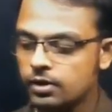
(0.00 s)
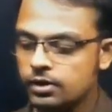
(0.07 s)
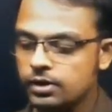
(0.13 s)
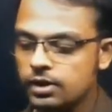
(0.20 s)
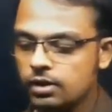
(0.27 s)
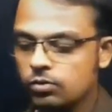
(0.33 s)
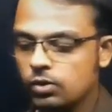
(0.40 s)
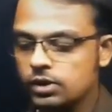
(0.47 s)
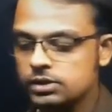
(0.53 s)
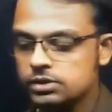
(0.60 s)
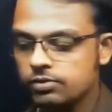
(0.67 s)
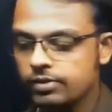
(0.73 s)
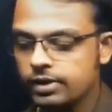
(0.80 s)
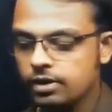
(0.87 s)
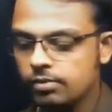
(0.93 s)
Here what is
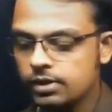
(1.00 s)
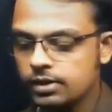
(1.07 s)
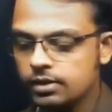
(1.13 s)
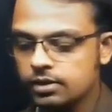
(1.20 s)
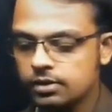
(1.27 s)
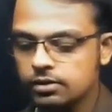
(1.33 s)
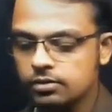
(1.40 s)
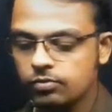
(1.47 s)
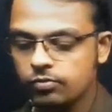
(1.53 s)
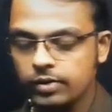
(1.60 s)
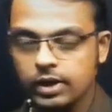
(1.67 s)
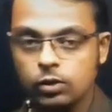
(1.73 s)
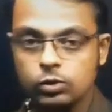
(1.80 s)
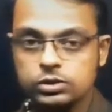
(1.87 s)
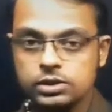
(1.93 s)
the variable here?
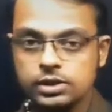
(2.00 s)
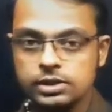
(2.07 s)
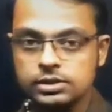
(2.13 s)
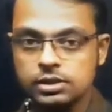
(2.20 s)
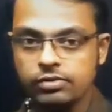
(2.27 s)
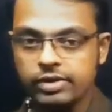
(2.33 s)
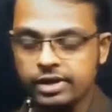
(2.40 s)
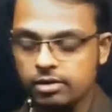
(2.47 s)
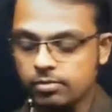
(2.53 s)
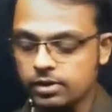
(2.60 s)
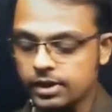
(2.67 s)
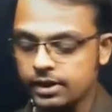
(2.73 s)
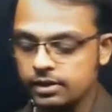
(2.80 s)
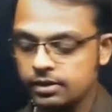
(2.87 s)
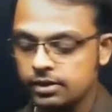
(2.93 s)
Velocity is the variable,
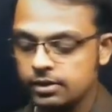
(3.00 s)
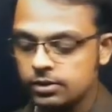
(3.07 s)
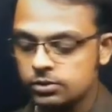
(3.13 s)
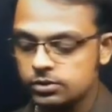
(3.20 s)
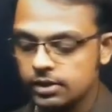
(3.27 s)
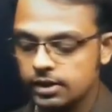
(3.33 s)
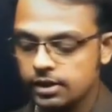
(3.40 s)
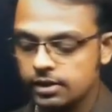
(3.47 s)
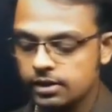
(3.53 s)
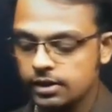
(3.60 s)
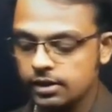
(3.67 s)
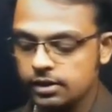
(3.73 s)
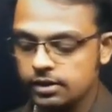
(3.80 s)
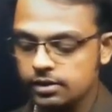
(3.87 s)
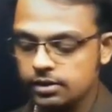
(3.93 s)
right? So I can
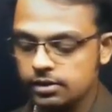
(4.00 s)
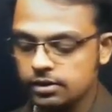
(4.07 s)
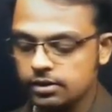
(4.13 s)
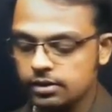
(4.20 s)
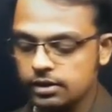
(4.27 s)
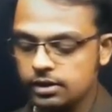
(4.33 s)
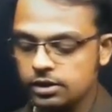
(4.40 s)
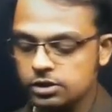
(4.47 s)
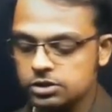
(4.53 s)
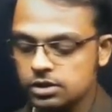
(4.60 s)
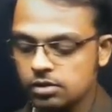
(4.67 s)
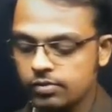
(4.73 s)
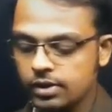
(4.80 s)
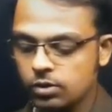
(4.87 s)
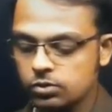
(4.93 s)
write here
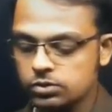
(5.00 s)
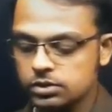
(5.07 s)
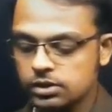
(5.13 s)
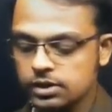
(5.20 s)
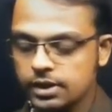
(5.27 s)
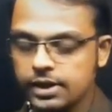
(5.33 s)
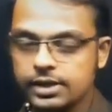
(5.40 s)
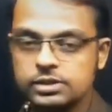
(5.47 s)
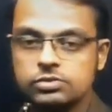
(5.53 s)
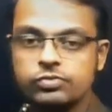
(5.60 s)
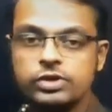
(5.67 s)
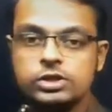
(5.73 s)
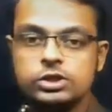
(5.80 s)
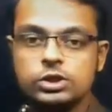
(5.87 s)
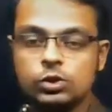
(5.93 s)
initial velocity as
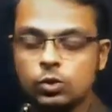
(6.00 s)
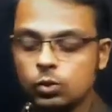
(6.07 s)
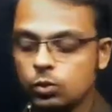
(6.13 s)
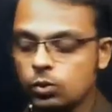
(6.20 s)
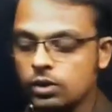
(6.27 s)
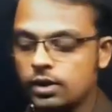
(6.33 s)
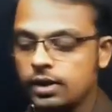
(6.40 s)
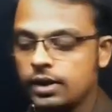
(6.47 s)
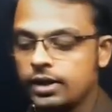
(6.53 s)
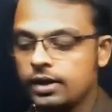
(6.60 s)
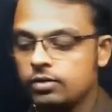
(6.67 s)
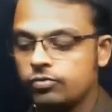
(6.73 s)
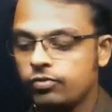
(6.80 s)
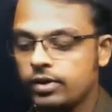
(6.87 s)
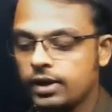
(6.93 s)
v0
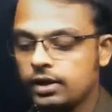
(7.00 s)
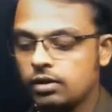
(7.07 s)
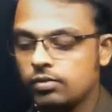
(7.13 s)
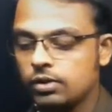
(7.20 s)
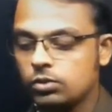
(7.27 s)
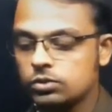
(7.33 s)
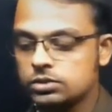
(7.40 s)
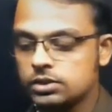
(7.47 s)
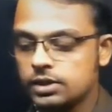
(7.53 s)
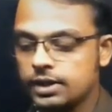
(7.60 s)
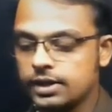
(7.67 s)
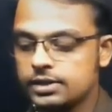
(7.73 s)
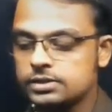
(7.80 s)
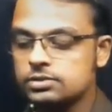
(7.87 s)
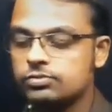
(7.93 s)
and final
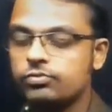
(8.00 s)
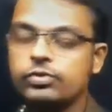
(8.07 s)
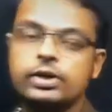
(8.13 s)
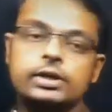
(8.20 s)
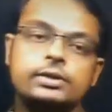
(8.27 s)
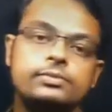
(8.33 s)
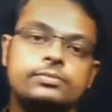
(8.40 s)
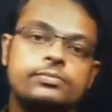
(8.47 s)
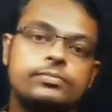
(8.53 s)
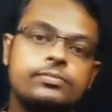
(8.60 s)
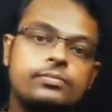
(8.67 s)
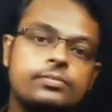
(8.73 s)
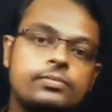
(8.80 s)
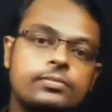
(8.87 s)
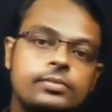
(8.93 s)
velocity as v.
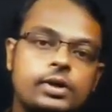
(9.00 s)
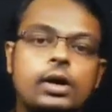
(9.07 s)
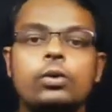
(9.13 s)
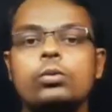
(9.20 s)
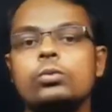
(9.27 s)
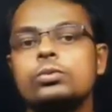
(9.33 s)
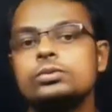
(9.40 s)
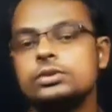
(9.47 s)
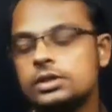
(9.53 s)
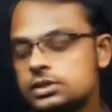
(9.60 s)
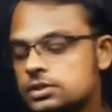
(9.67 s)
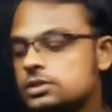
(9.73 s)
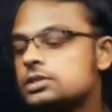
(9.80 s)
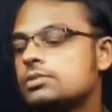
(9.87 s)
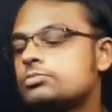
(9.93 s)
Now
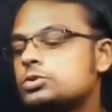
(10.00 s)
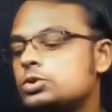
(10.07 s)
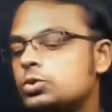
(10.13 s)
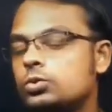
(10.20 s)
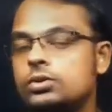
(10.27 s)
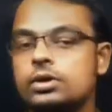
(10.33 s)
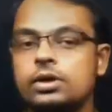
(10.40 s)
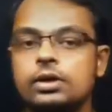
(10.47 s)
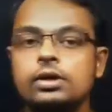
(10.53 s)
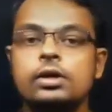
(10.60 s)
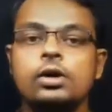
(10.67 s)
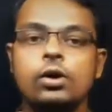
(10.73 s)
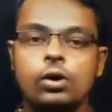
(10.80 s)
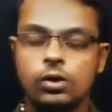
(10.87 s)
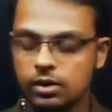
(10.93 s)
just to substitute
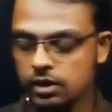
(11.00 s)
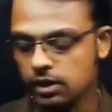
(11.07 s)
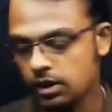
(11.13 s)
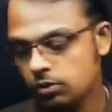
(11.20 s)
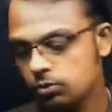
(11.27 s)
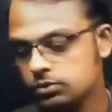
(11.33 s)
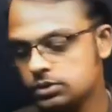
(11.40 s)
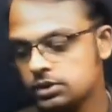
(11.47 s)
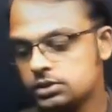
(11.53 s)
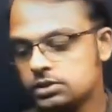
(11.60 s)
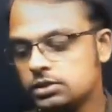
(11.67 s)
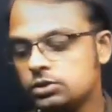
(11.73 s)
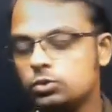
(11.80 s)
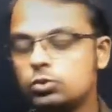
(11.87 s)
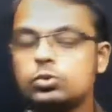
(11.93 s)

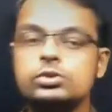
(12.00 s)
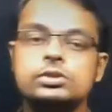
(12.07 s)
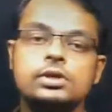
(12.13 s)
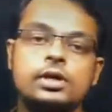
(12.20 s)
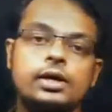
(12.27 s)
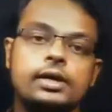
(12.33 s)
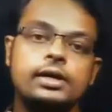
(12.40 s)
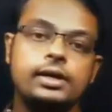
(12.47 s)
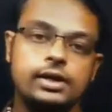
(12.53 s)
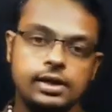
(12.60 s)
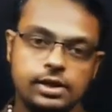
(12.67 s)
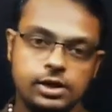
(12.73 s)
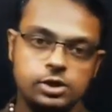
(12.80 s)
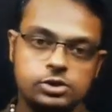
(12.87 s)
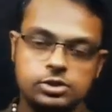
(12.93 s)
just to use the
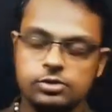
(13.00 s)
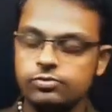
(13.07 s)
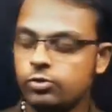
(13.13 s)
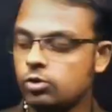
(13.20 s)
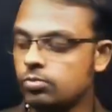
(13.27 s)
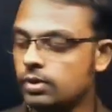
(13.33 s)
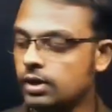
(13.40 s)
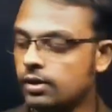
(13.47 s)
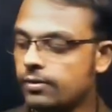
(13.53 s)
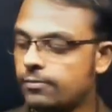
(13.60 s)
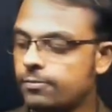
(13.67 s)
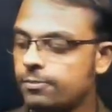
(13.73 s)
integration formula.